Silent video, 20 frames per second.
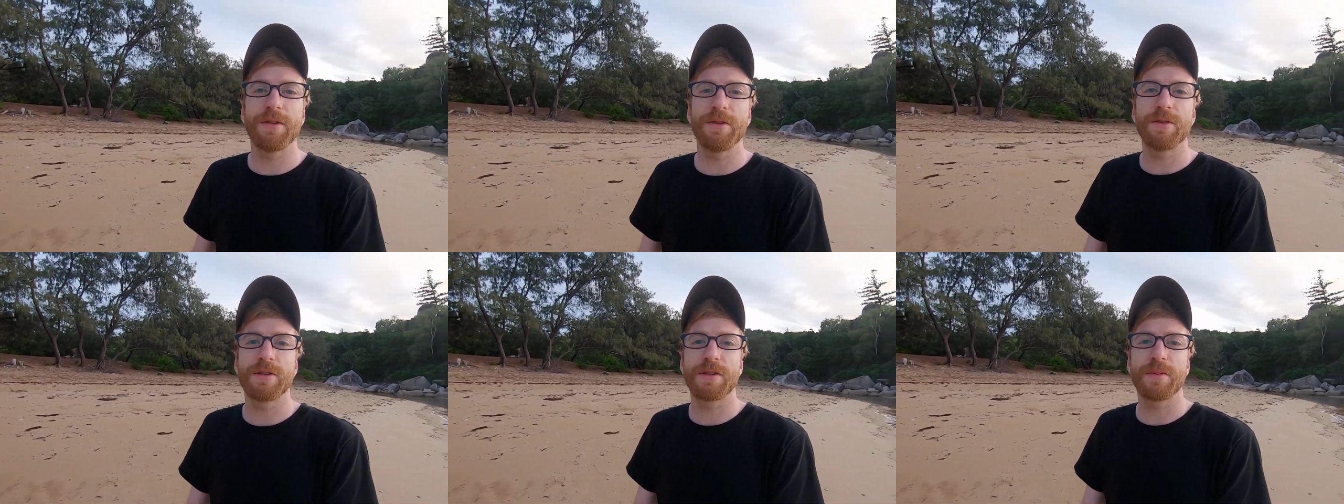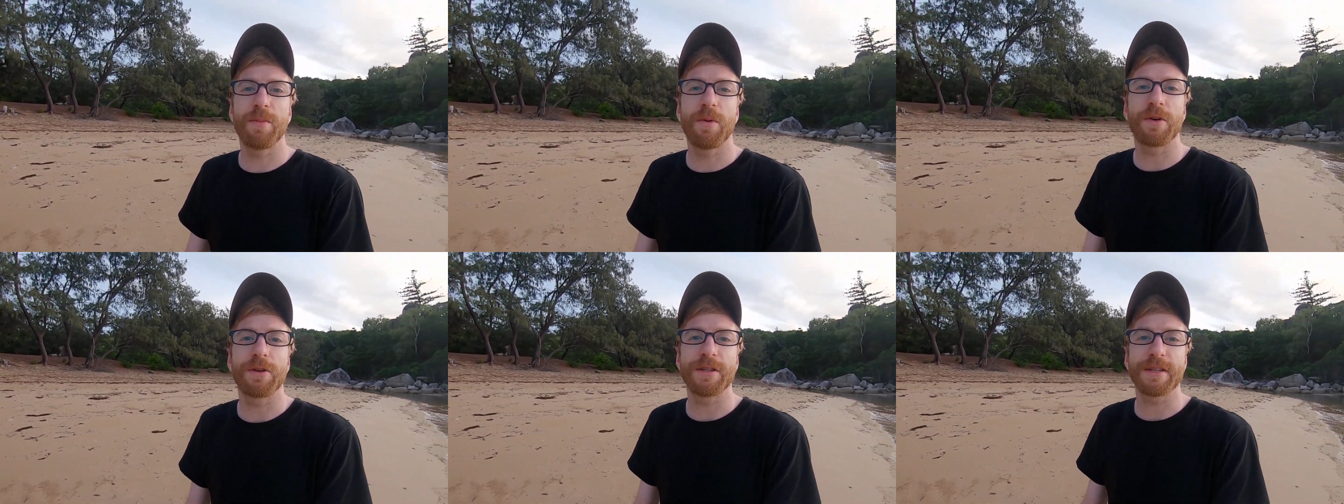do
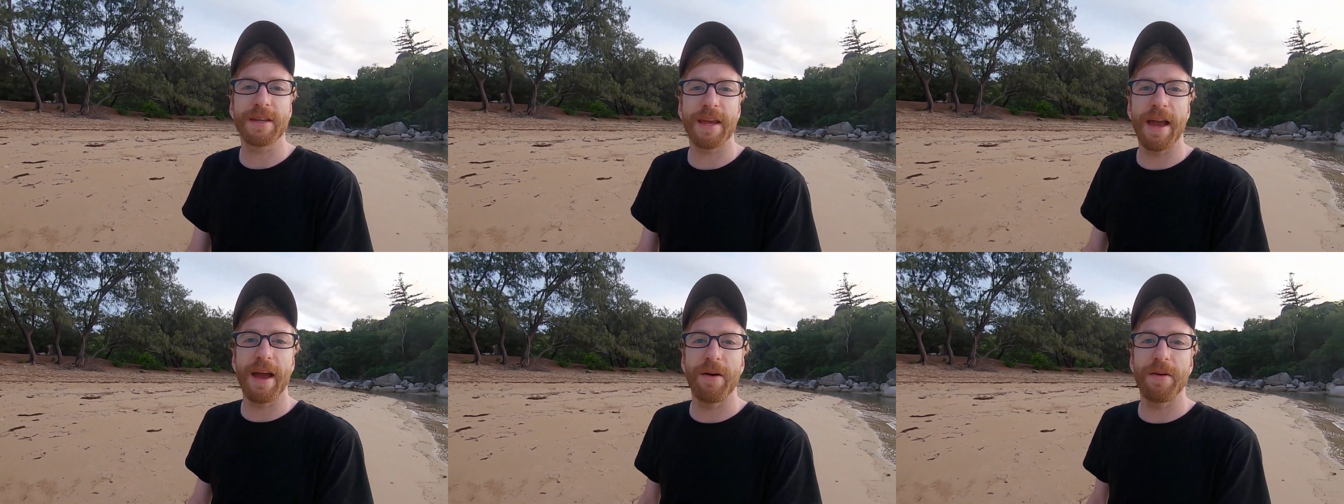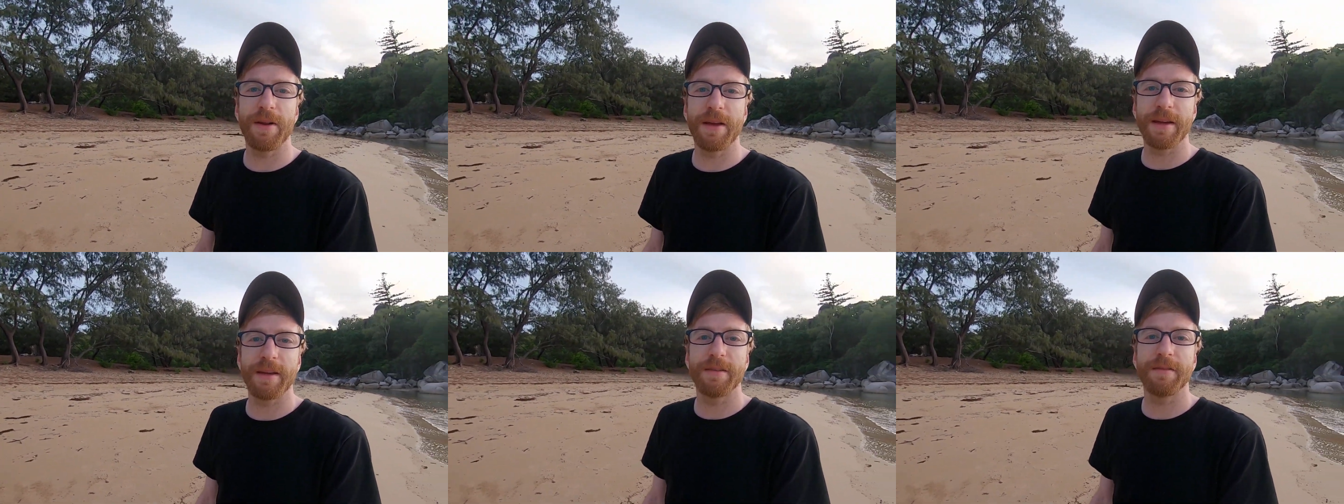some more
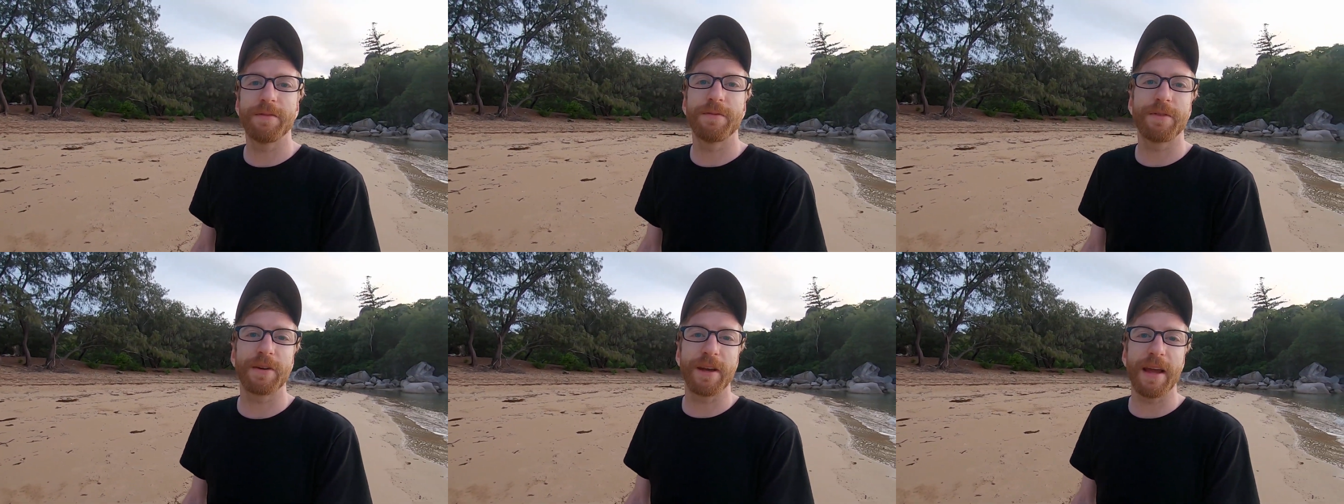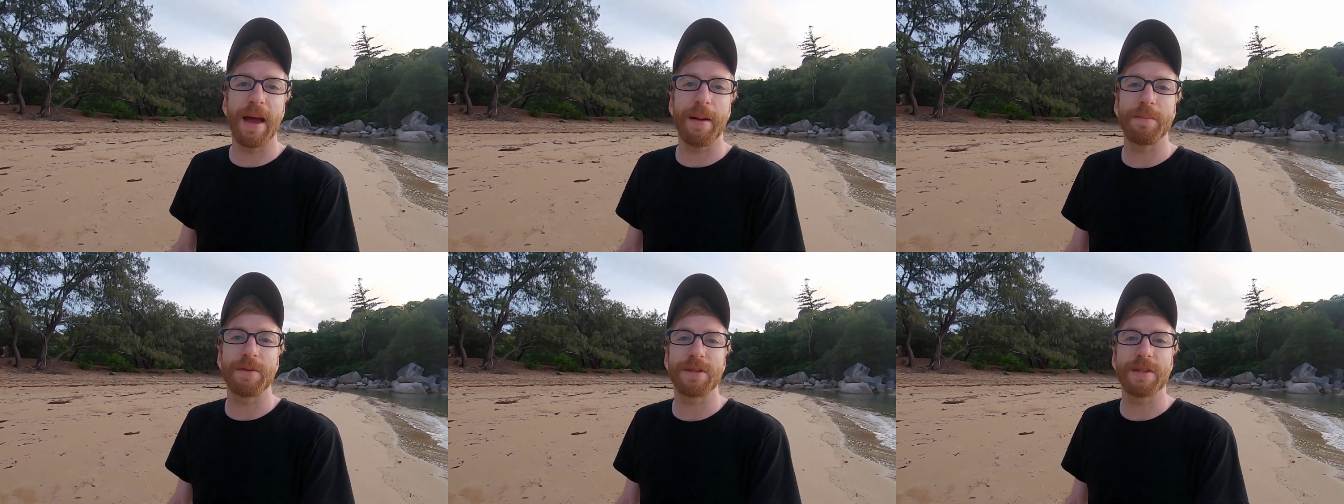scouting for
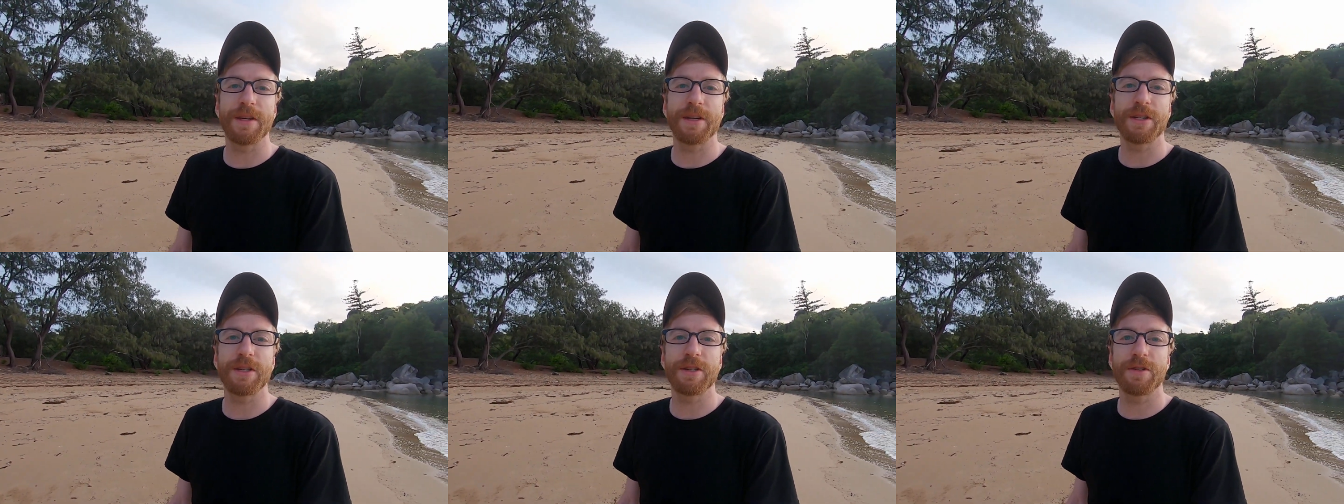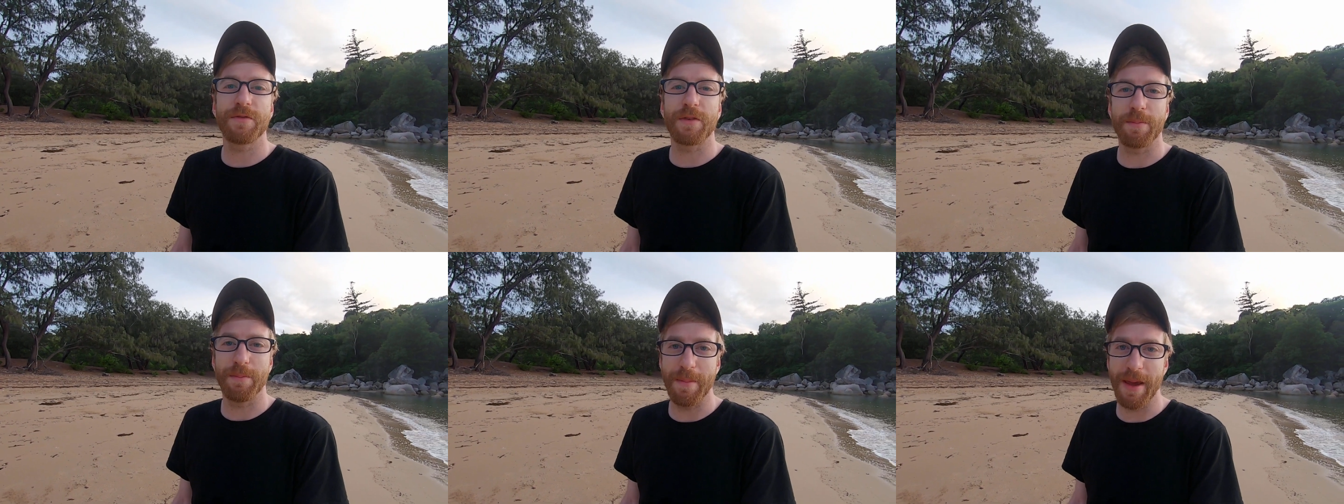
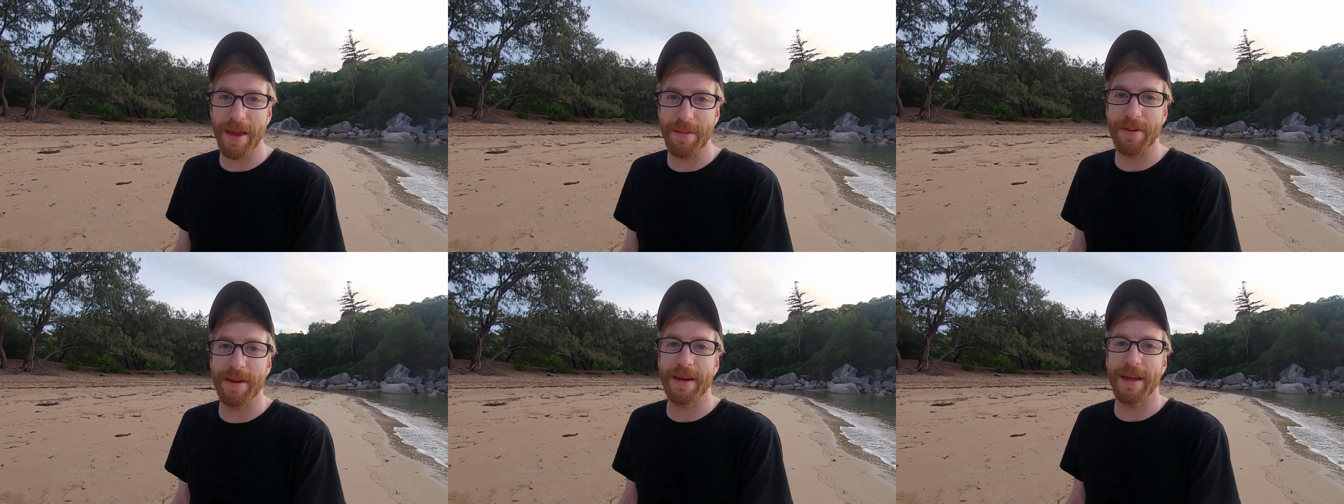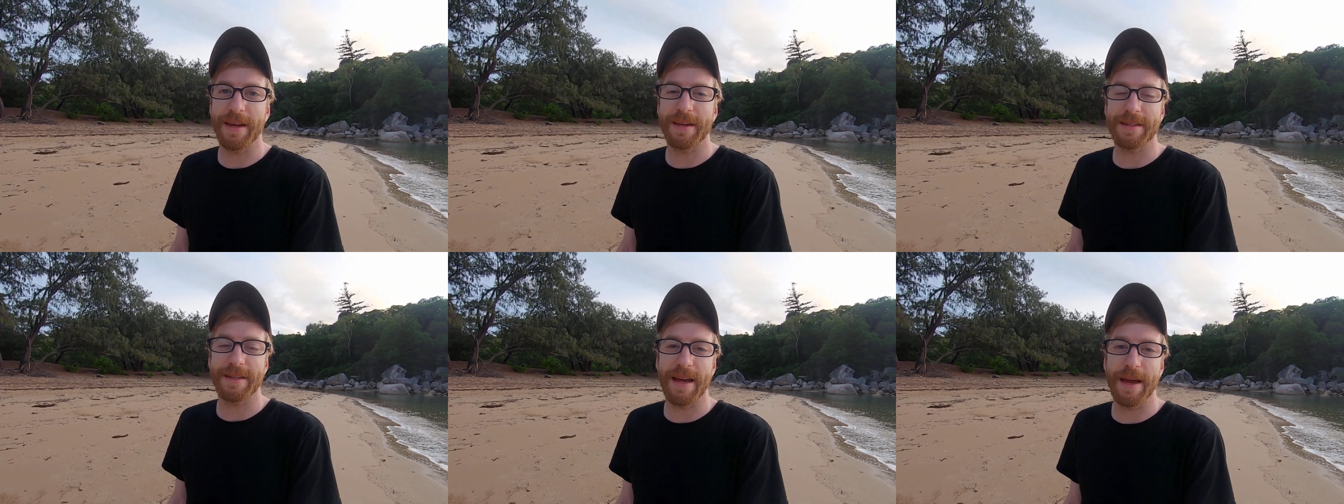compositions for maybe
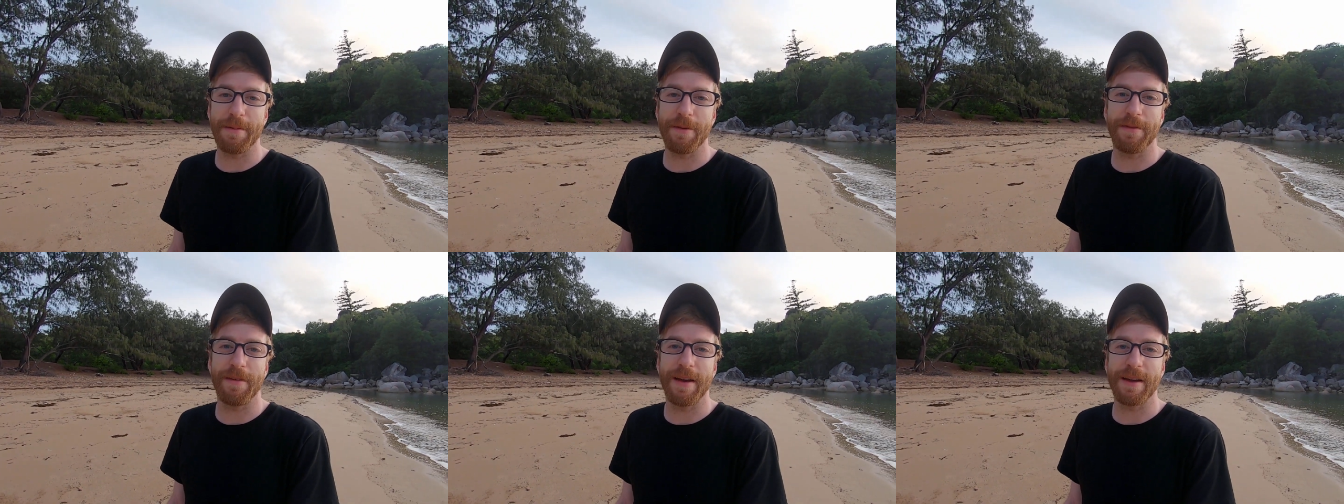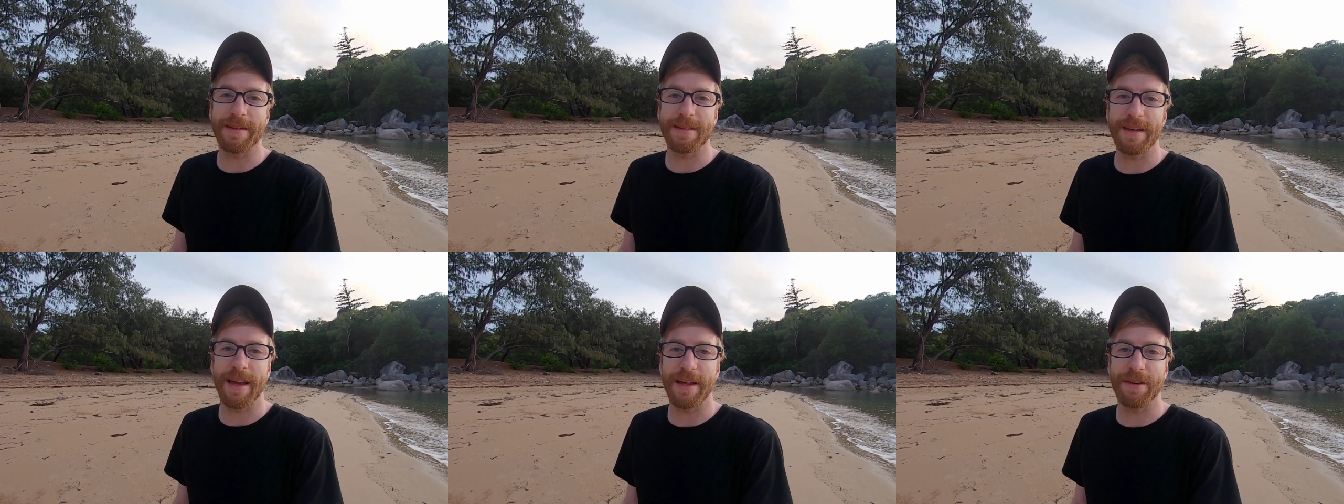next time if I
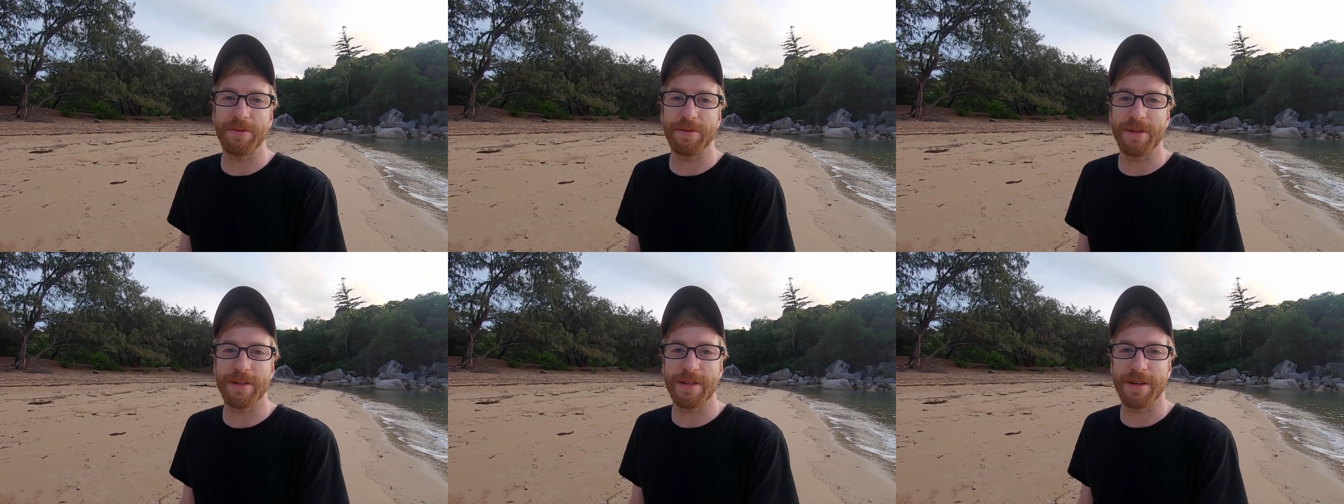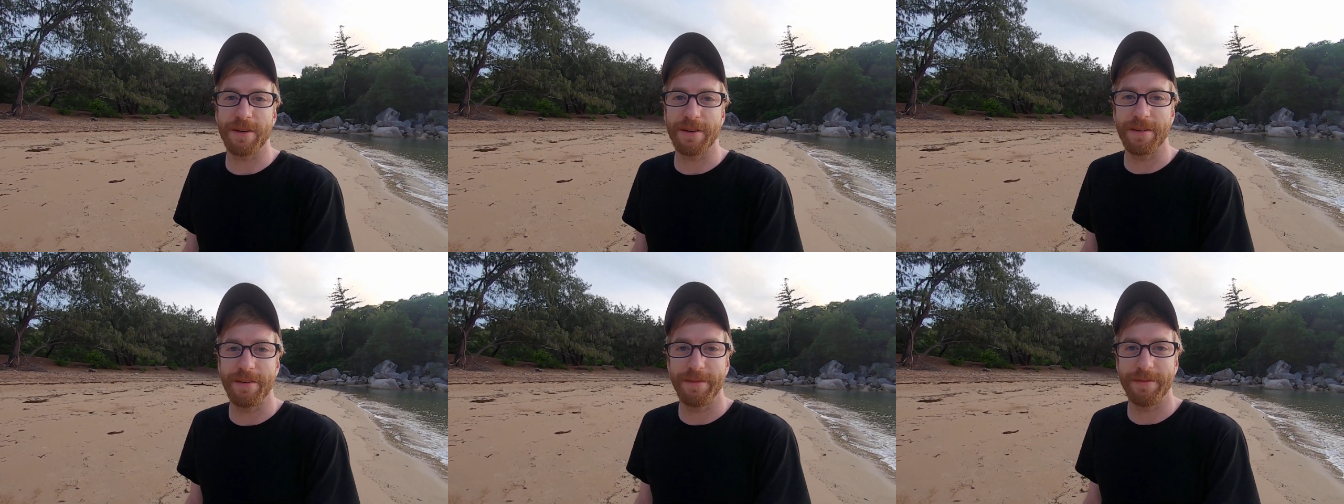decide to
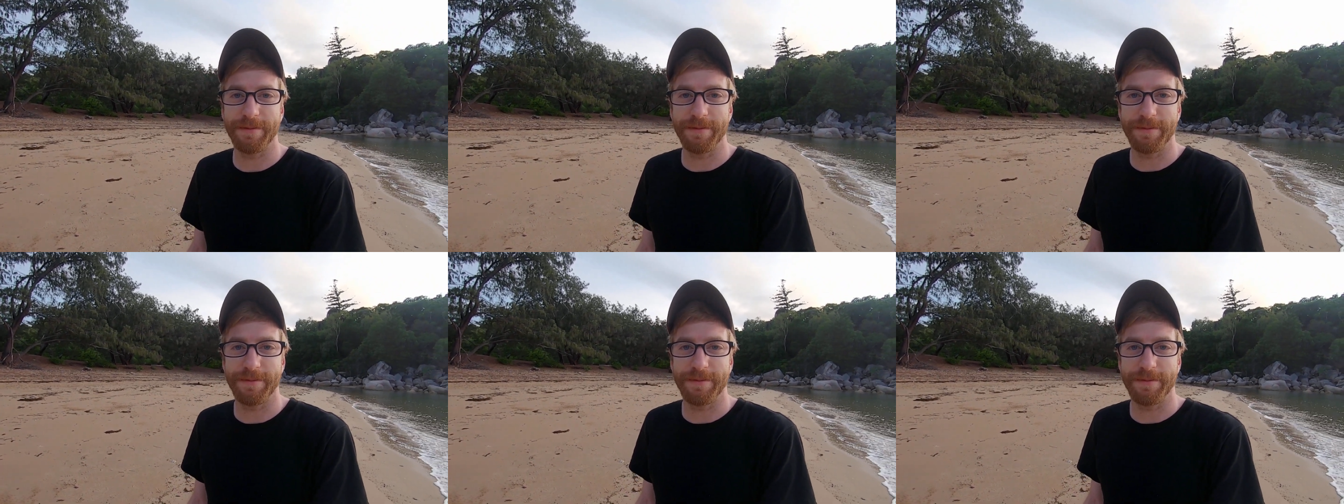return.